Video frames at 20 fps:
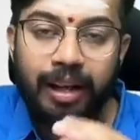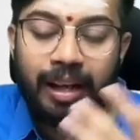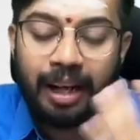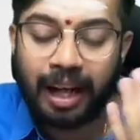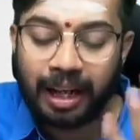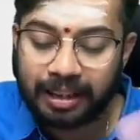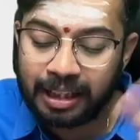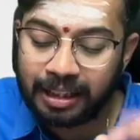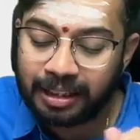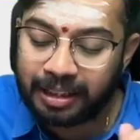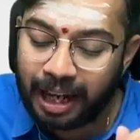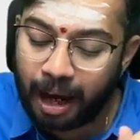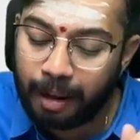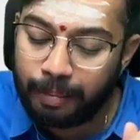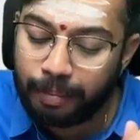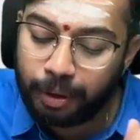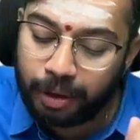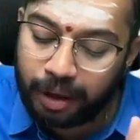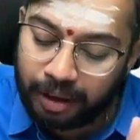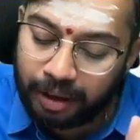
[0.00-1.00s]
Let's say
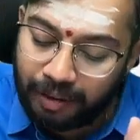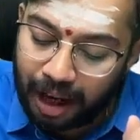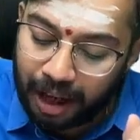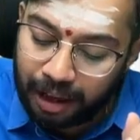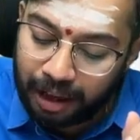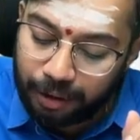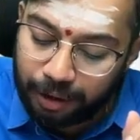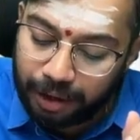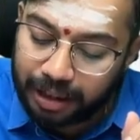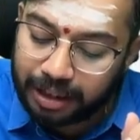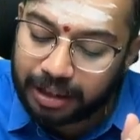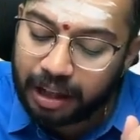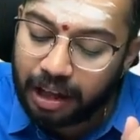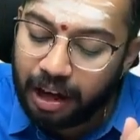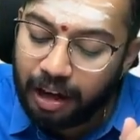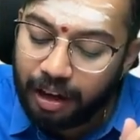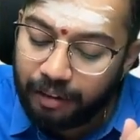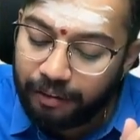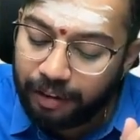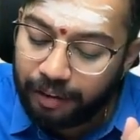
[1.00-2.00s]
stamp duty value is
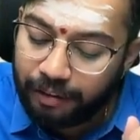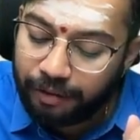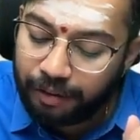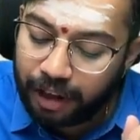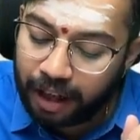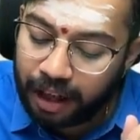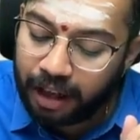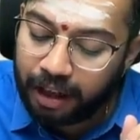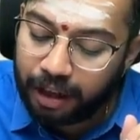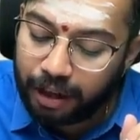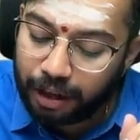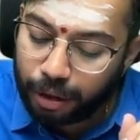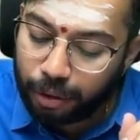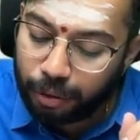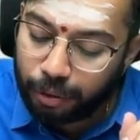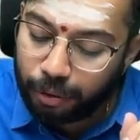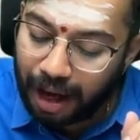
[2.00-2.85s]
52